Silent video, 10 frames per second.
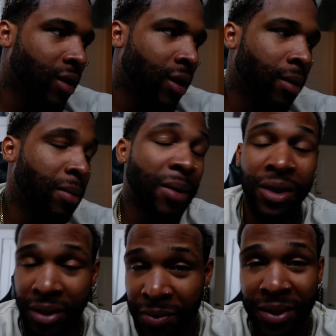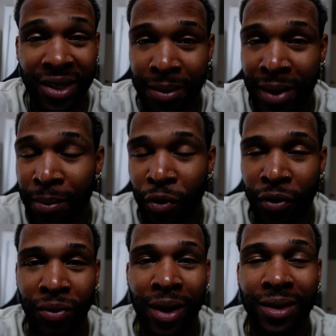Uh, maybe just because I'm not moving
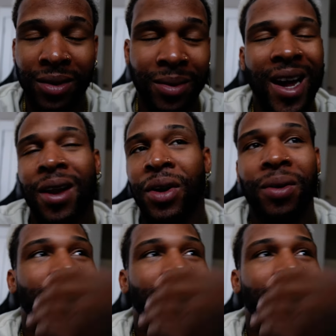around as much. I don't know.